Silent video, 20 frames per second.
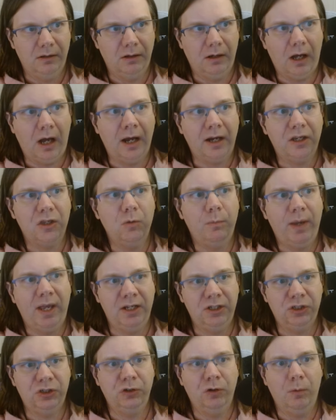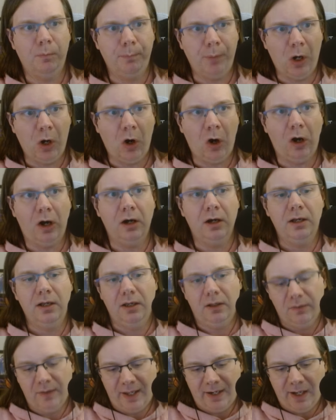occupational bar,
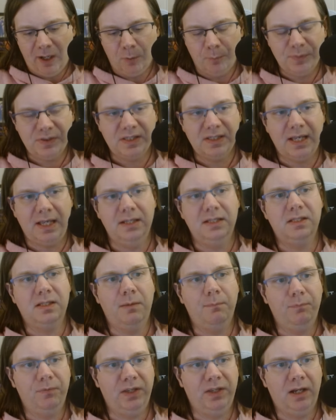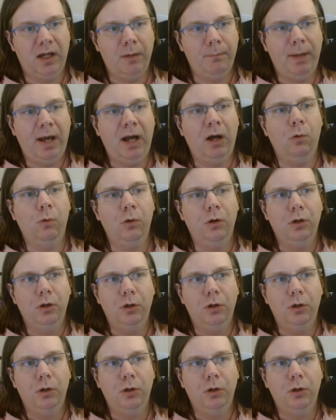that helps say something about